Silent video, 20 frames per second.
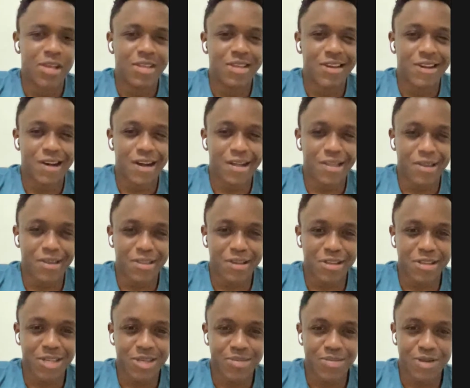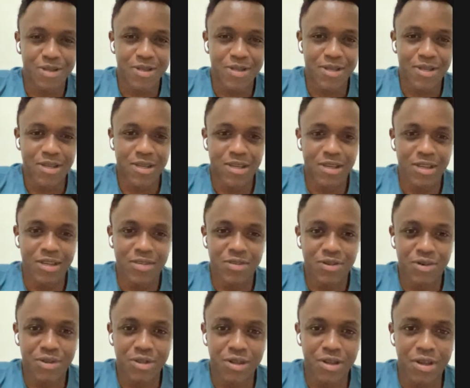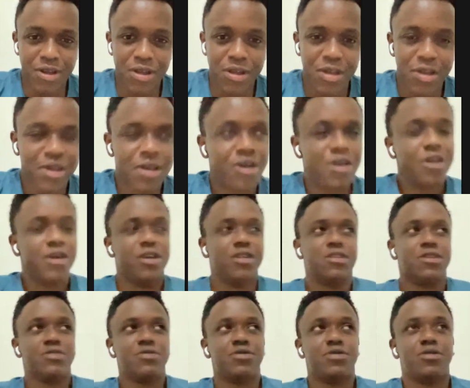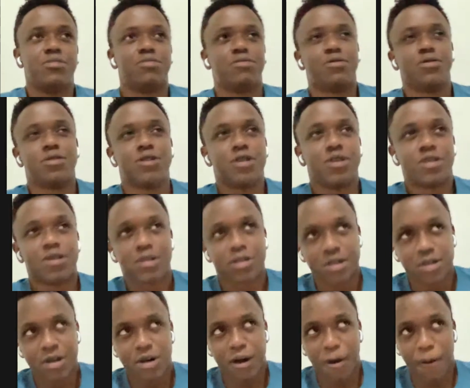Yeah, I think that's basically it for the interviewing process.